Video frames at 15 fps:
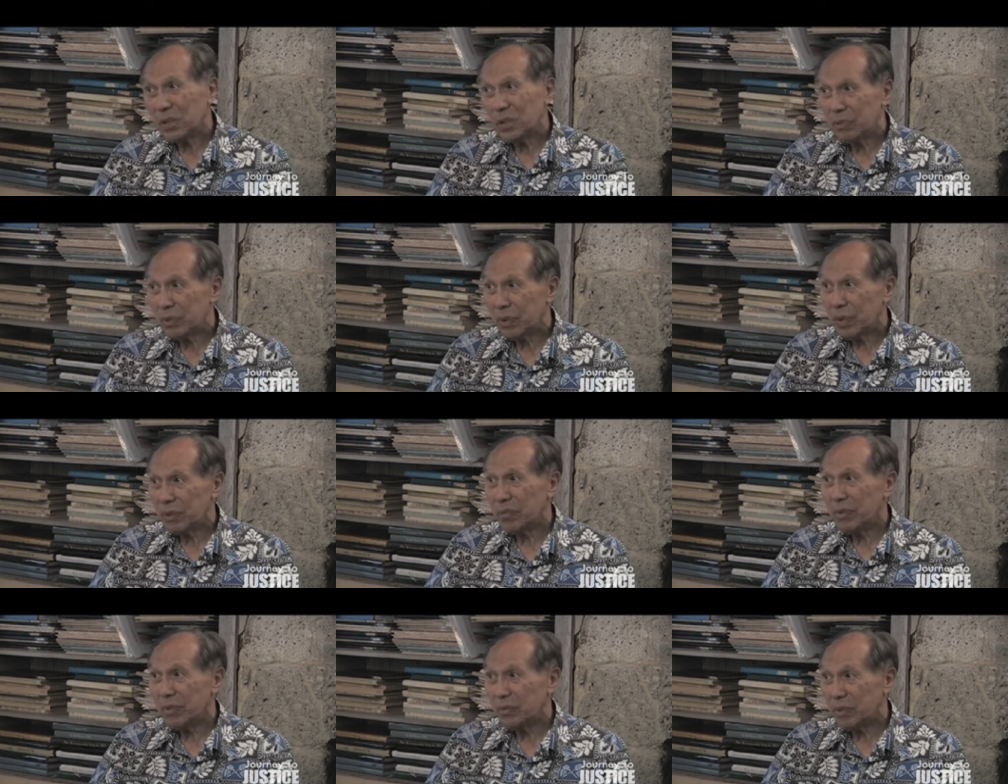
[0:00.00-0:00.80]

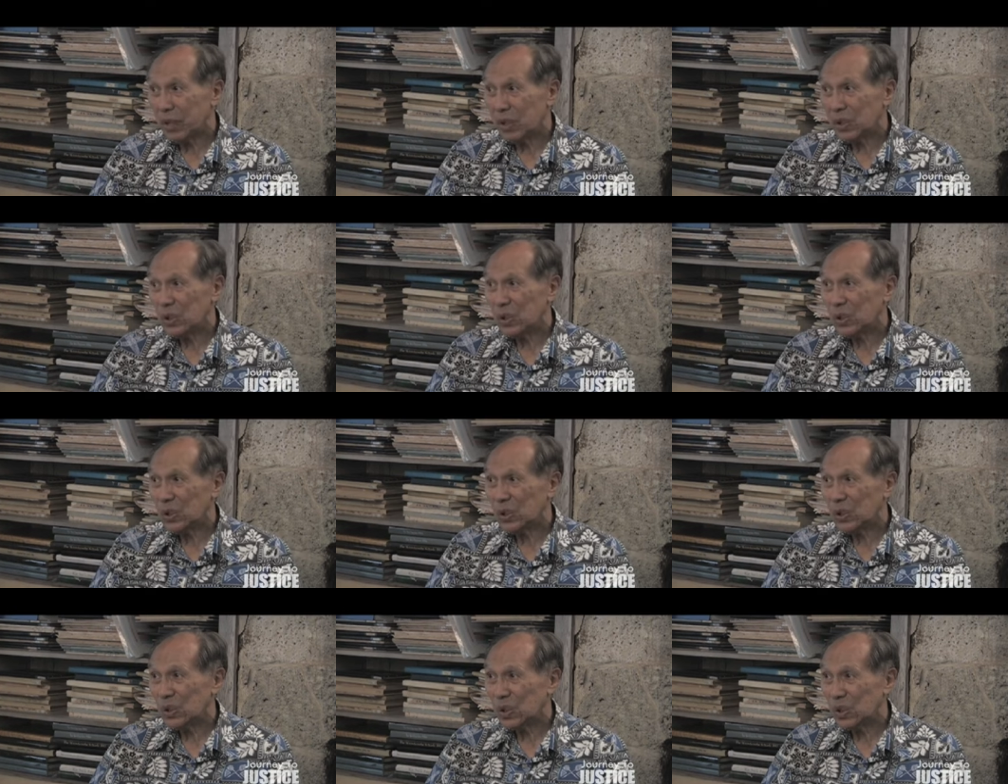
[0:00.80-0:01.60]
Department of Medicine.
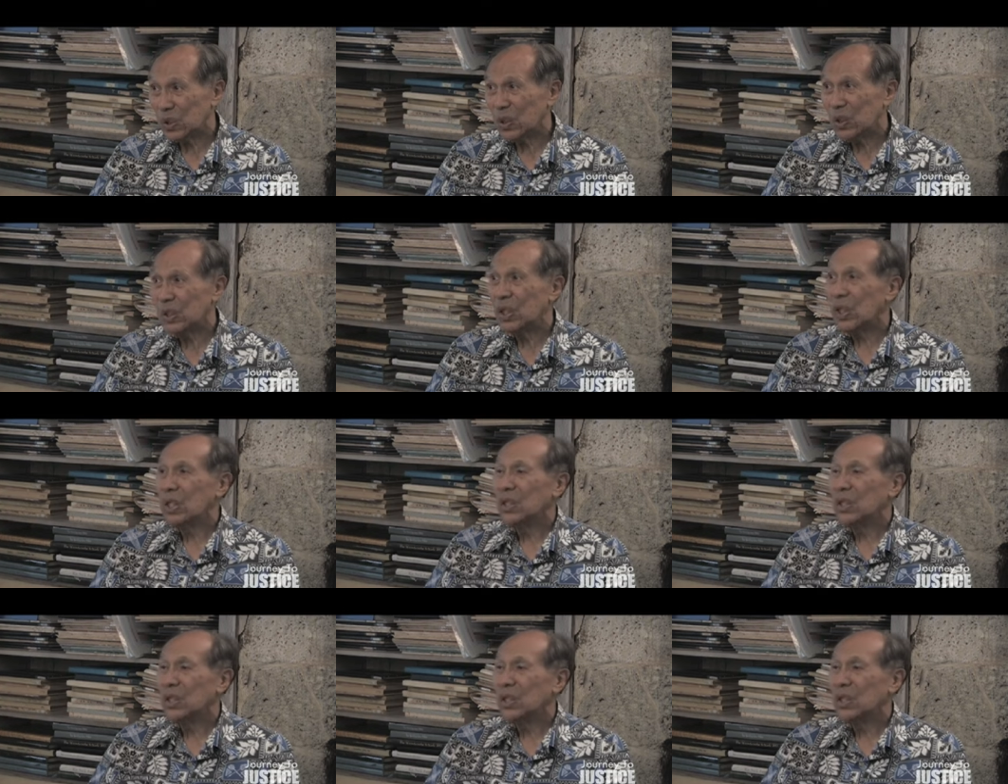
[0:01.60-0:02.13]
Oh.